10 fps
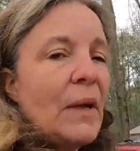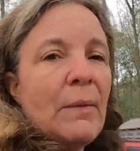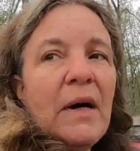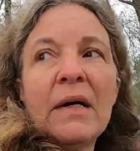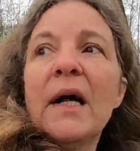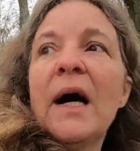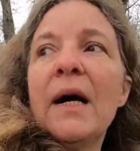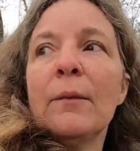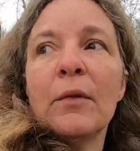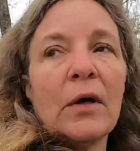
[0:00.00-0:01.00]
but I
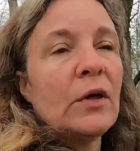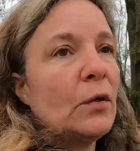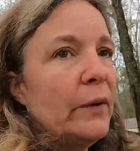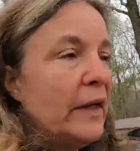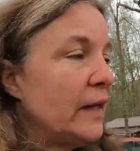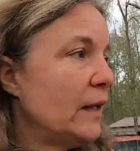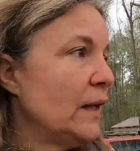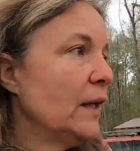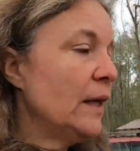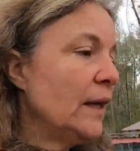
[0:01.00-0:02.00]
am gonna go in
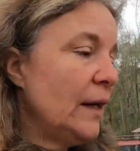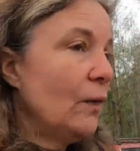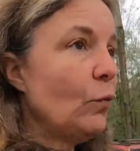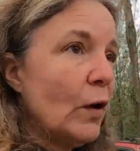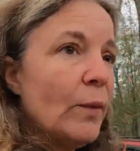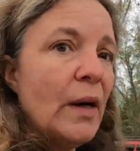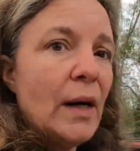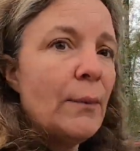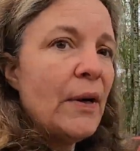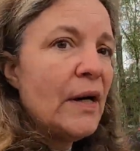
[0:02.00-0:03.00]
and warm
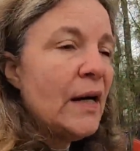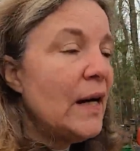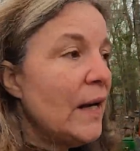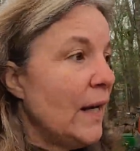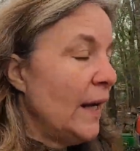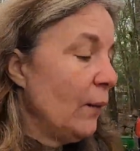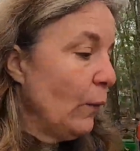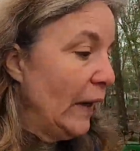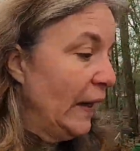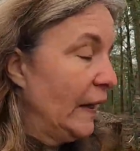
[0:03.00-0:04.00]
up and
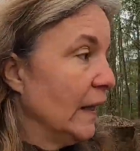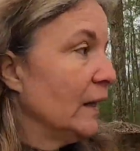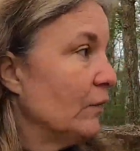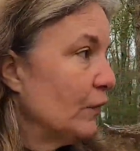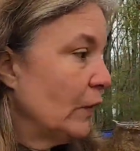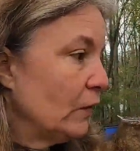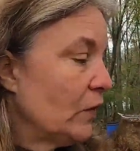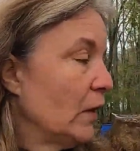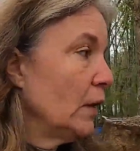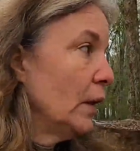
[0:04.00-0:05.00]
wait for it
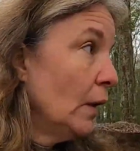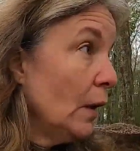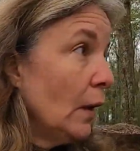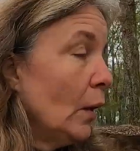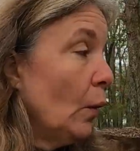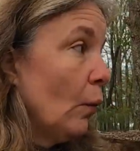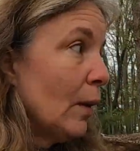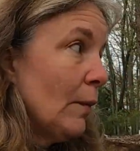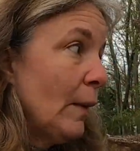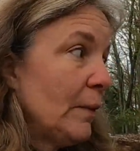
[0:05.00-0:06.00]
to
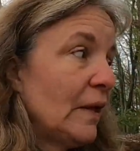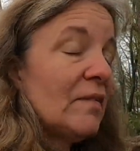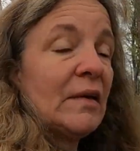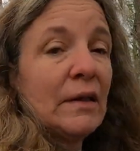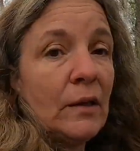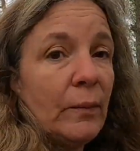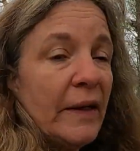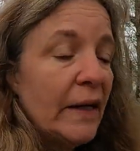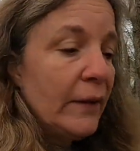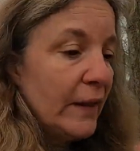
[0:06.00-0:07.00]
warm up at least a little
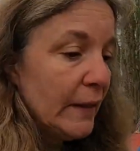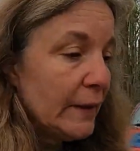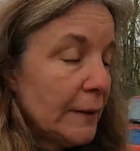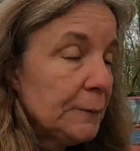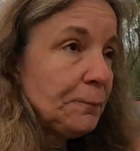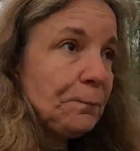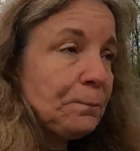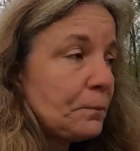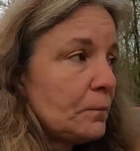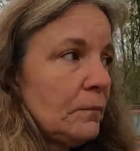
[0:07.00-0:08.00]
bit out here.
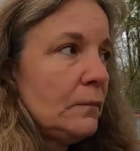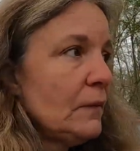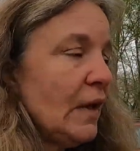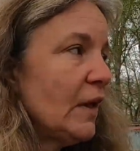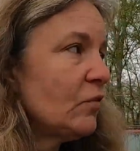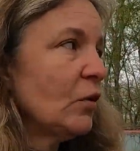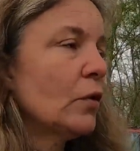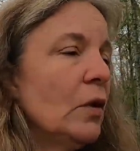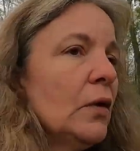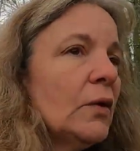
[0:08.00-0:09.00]
It's so
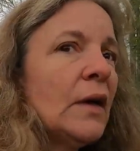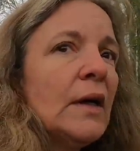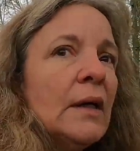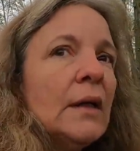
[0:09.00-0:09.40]
cold.